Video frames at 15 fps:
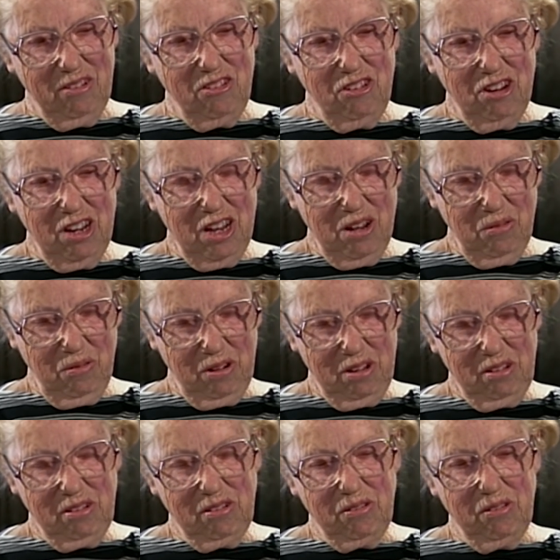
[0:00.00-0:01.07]
She
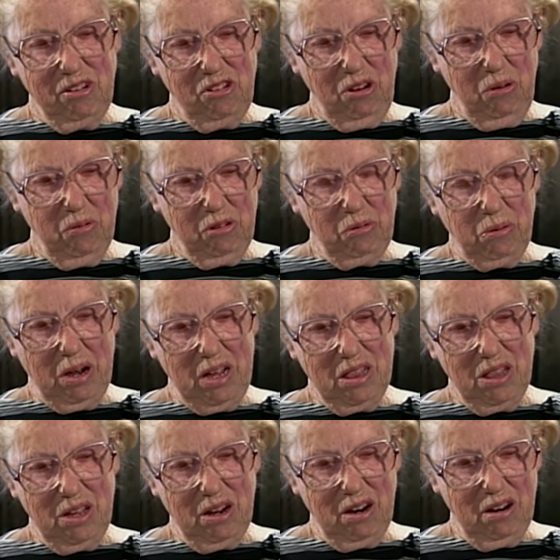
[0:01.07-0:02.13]
was right
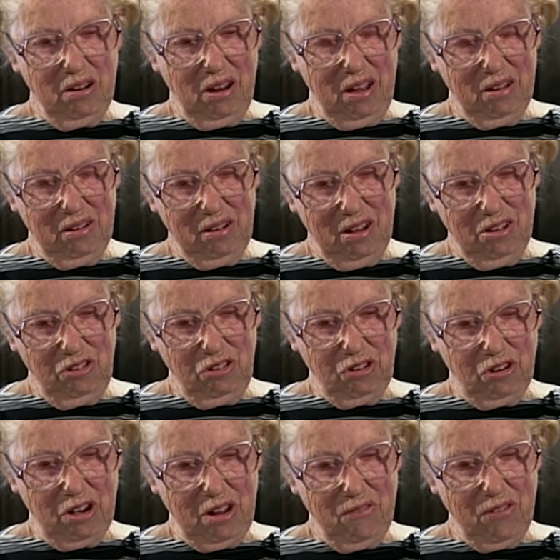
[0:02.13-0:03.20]
there and
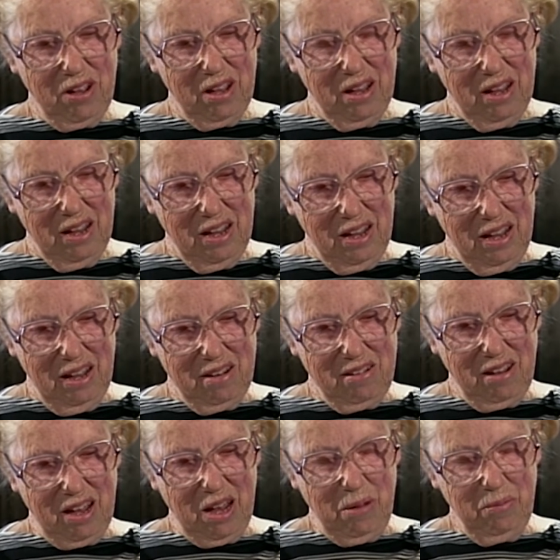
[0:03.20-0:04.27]
assertive at
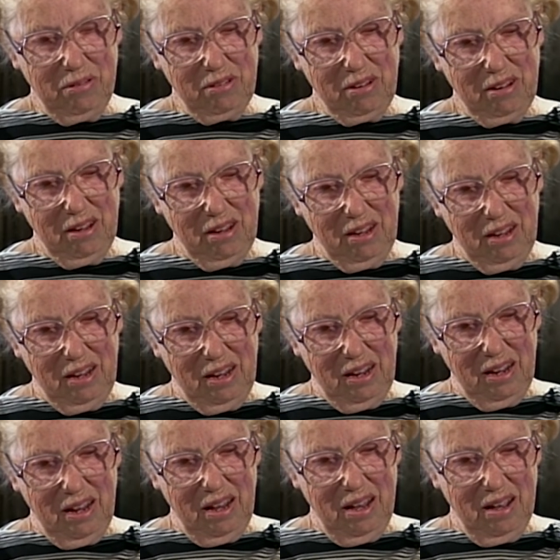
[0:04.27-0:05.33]
times.
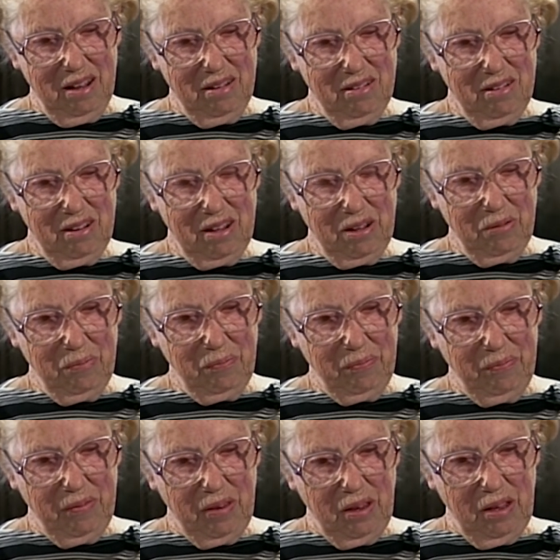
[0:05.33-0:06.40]
And
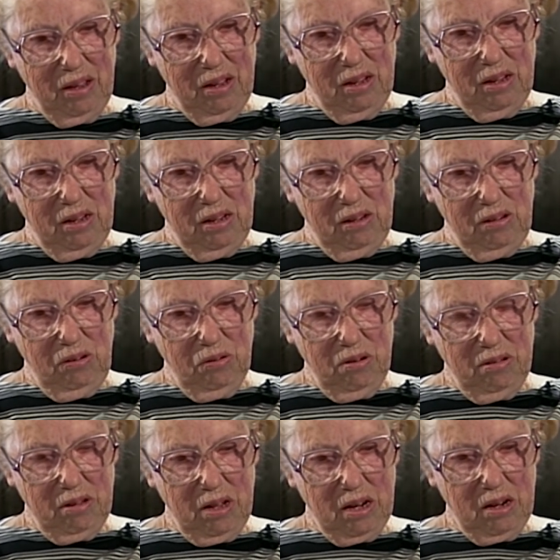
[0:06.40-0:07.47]
she
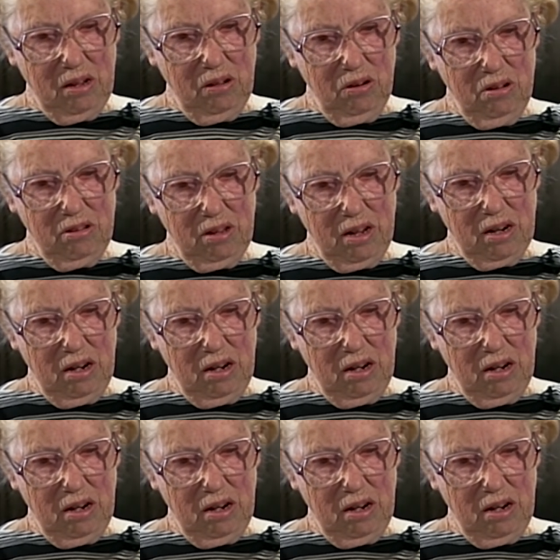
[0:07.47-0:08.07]
always had a